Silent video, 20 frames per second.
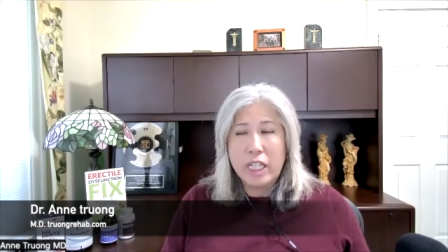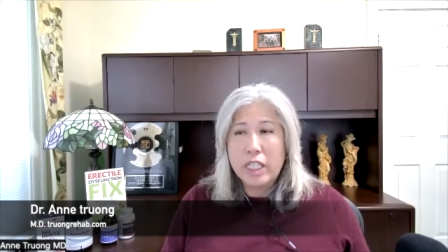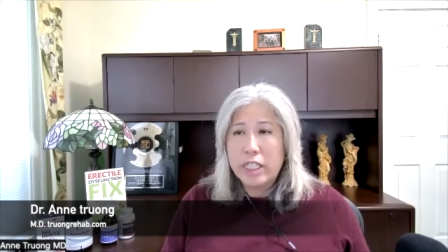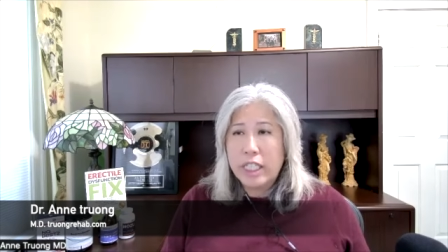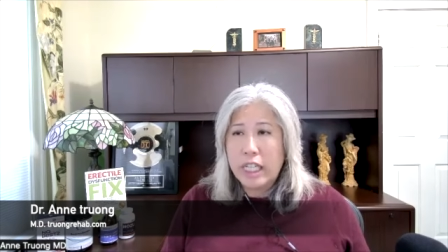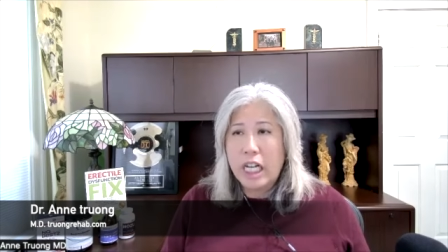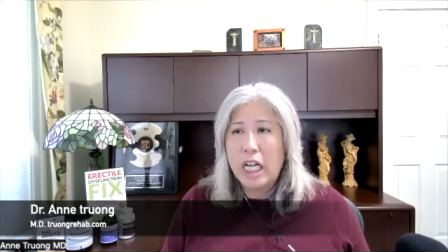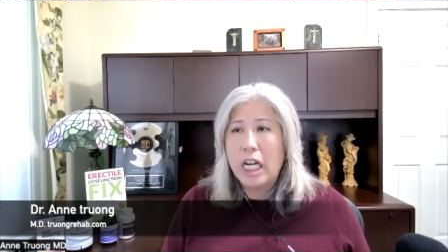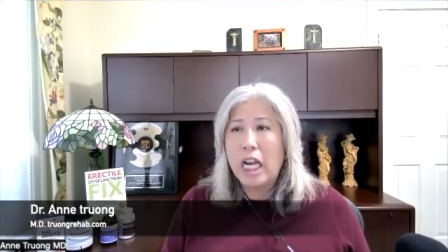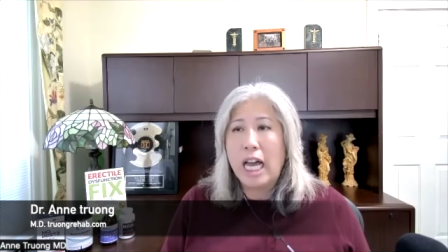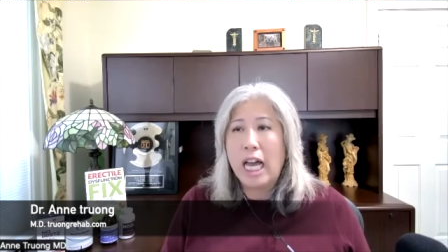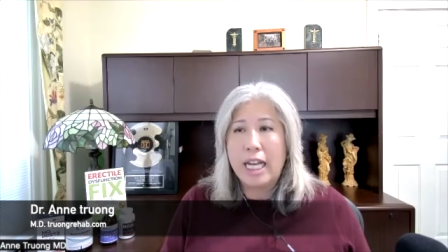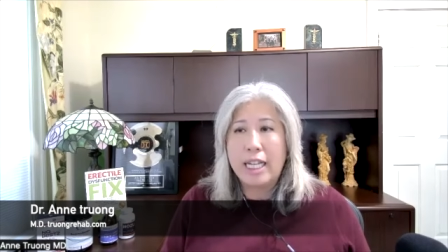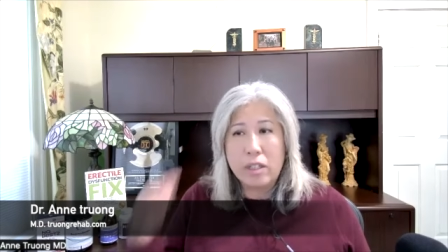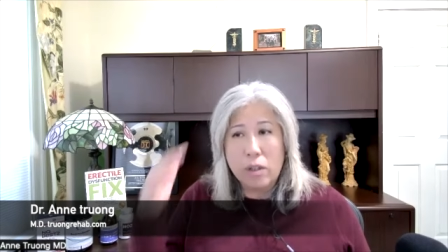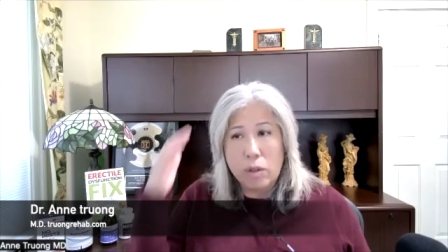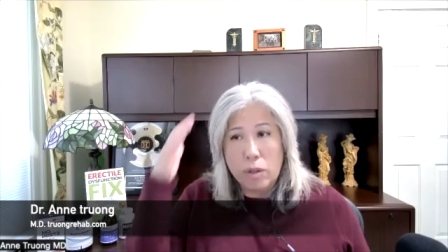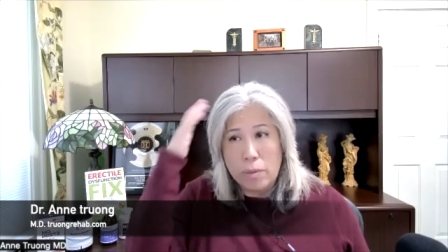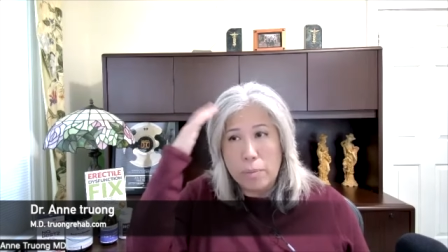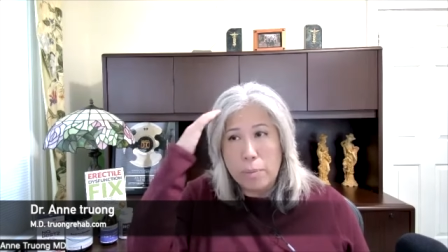decline
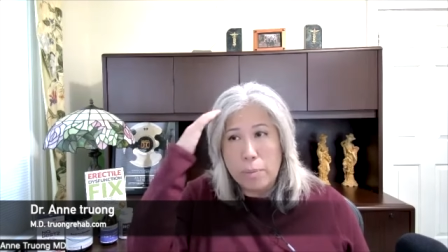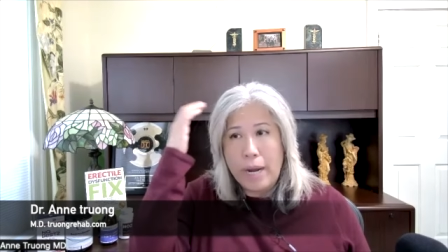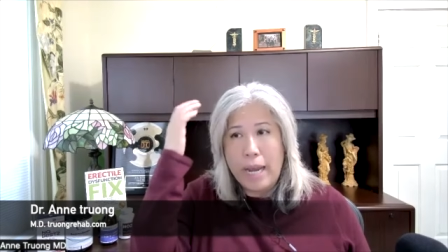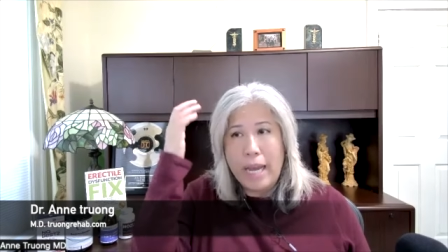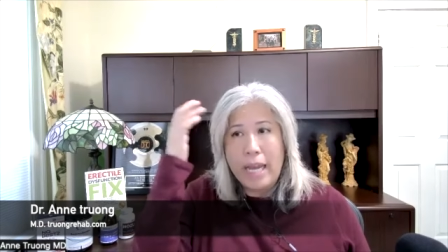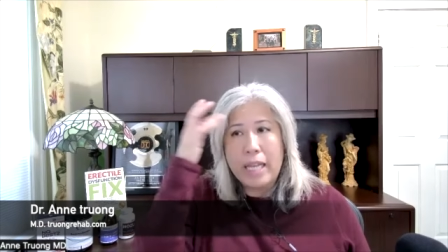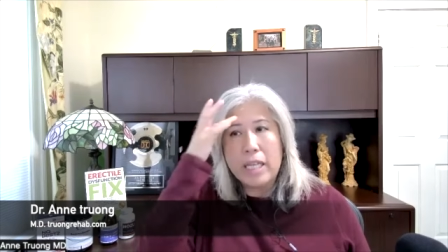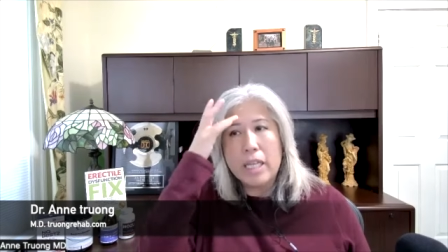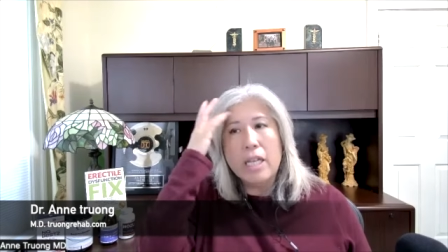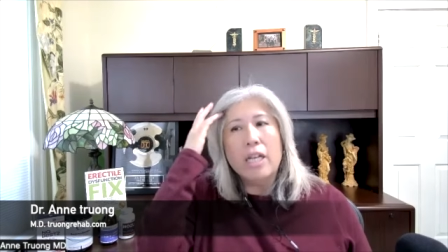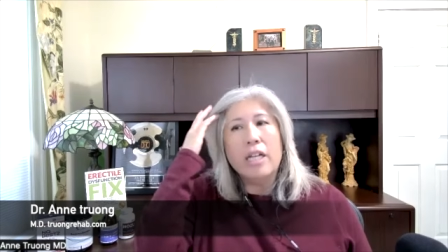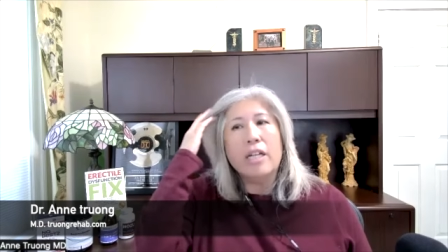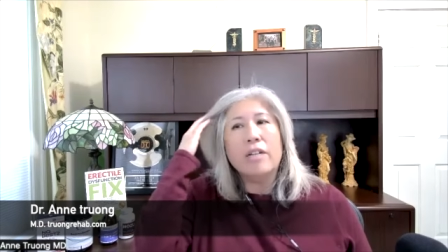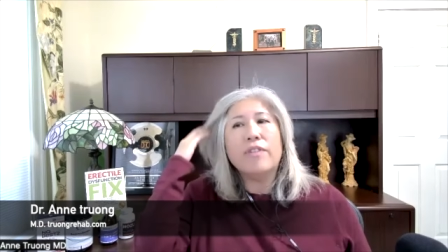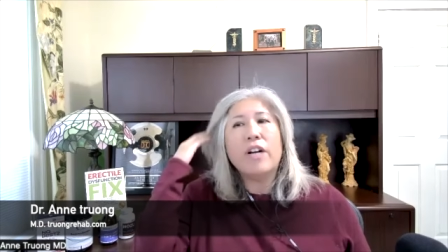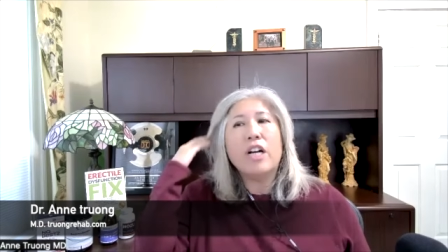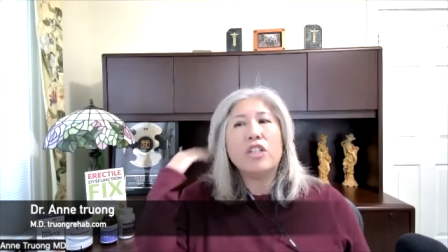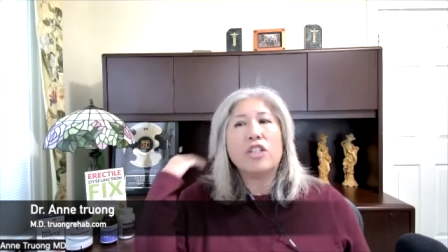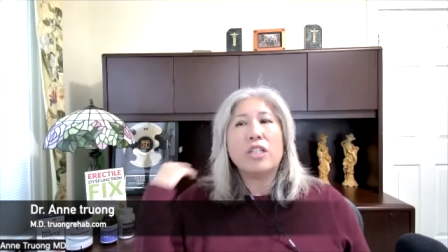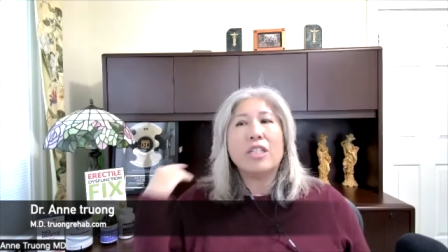or brain
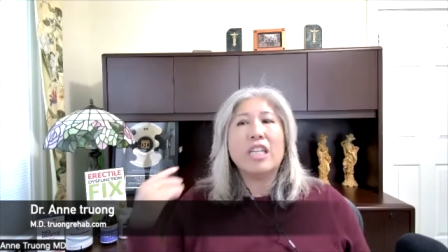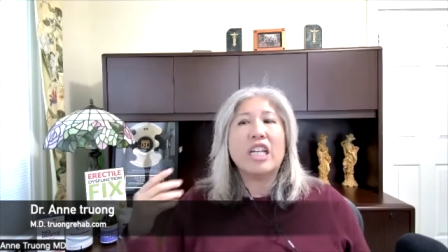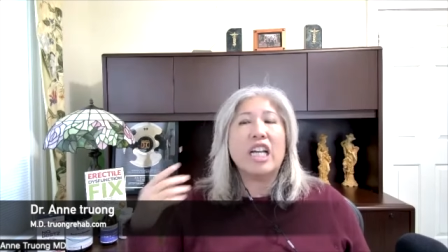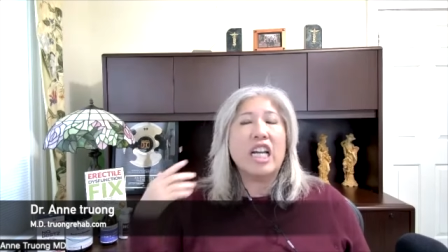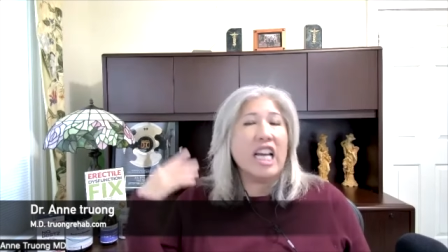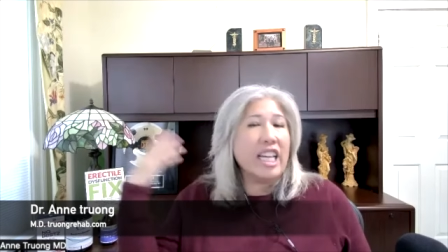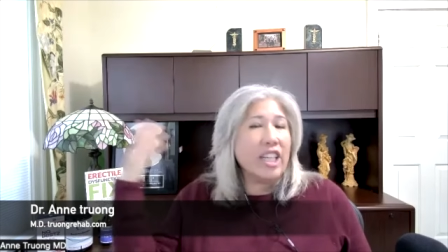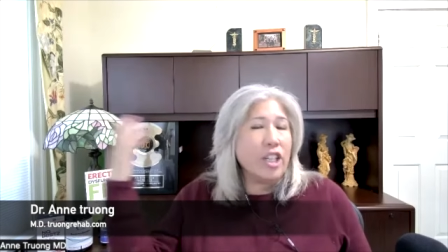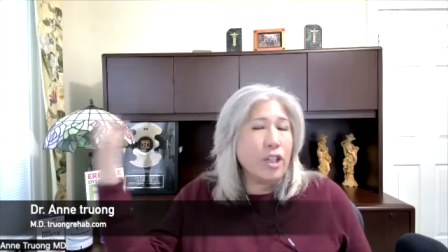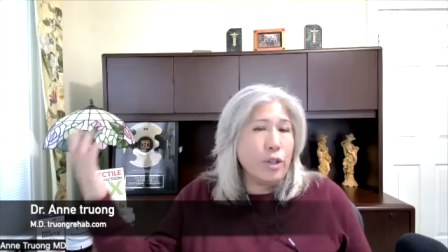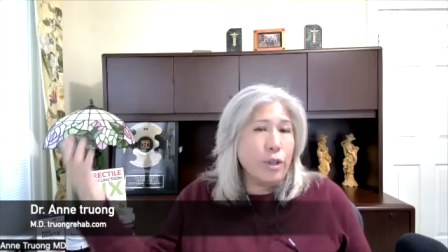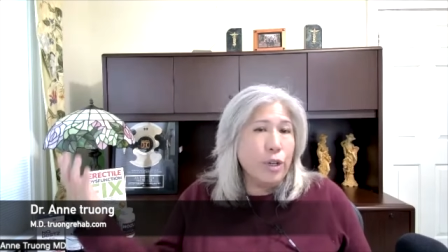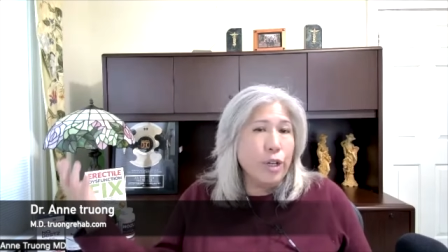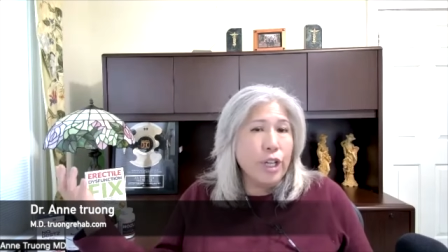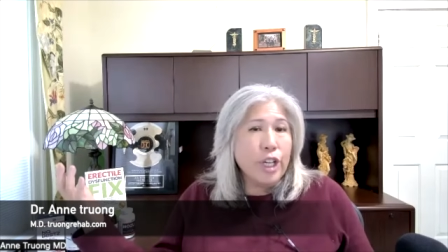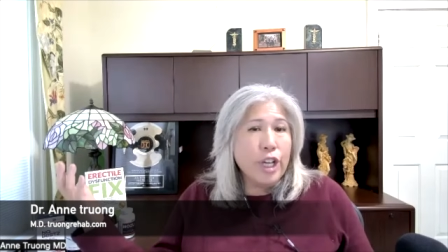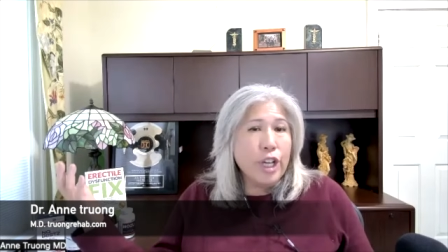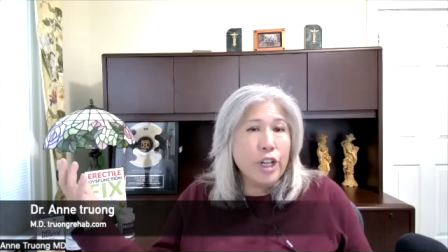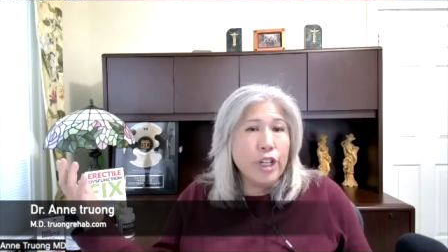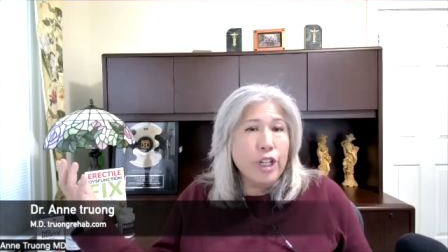function decline
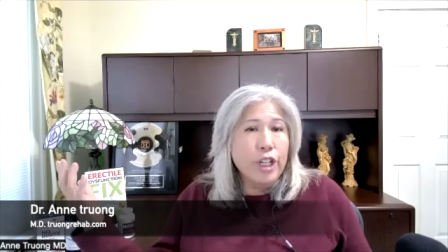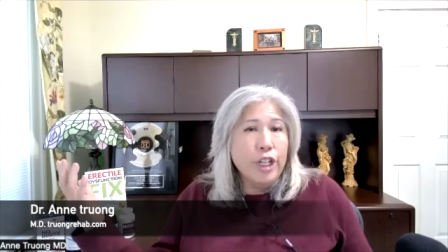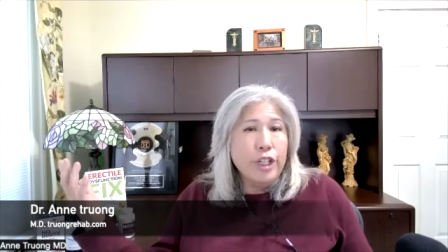earlier.